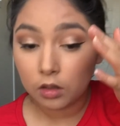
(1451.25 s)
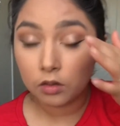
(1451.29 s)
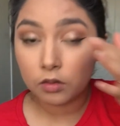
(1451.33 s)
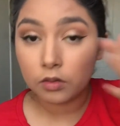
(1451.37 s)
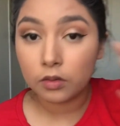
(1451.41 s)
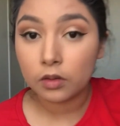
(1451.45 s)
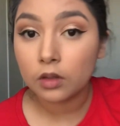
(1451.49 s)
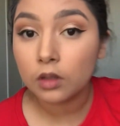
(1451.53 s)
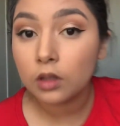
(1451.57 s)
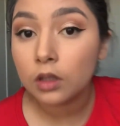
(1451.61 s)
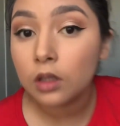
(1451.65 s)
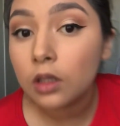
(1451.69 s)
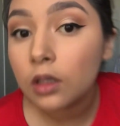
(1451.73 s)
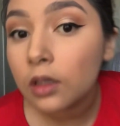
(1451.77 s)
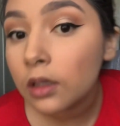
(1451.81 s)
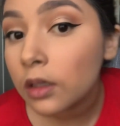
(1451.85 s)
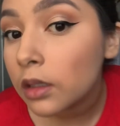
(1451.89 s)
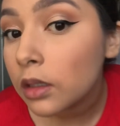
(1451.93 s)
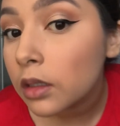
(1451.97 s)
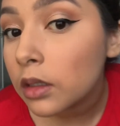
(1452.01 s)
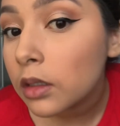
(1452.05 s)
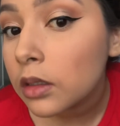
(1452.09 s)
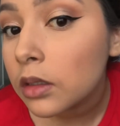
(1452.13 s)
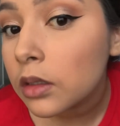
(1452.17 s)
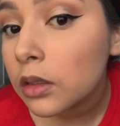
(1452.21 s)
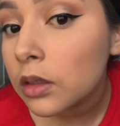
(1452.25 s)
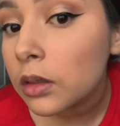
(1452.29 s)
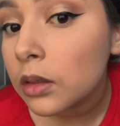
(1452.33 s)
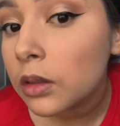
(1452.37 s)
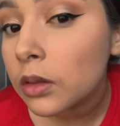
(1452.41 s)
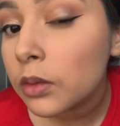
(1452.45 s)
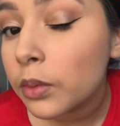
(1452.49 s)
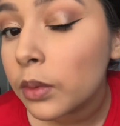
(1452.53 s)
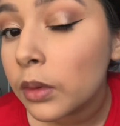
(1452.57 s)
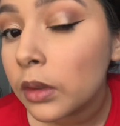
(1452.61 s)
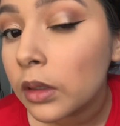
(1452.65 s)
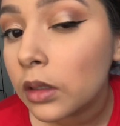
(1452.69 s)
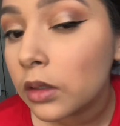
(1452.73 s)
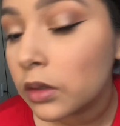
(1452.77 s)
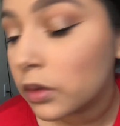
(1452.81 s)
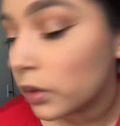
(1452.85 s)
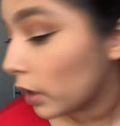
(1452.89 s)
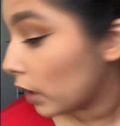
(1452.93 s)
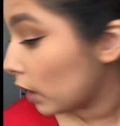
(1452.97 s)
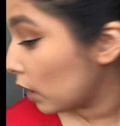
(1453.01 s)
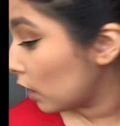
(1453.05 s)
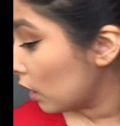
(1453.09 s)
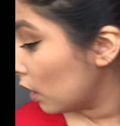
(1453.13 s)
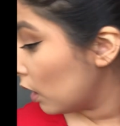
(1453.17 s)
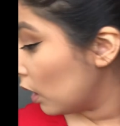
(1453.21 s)
hopefully it's pretty
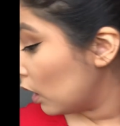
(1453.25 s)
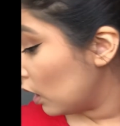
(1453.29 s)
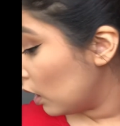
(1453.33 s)
dry,